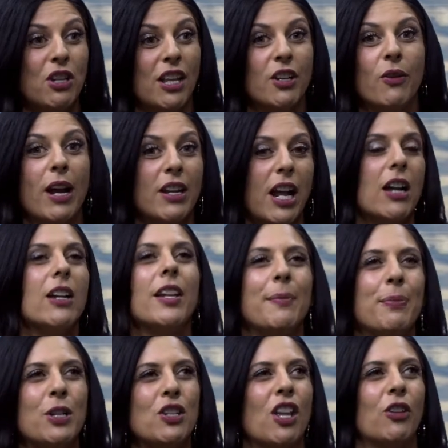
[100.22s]
on the ground, not only
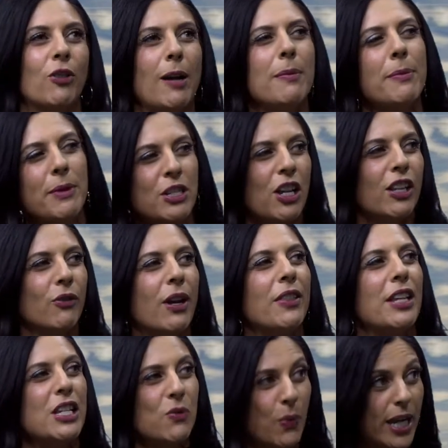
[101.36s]
boots on the ground
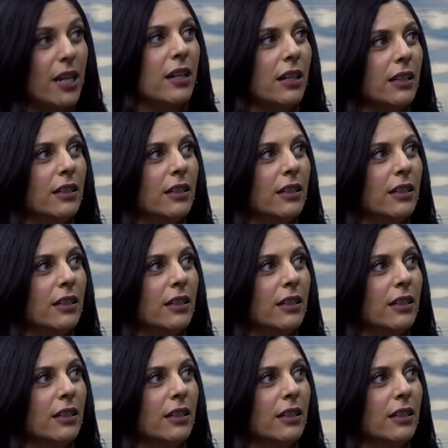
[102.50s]
this week.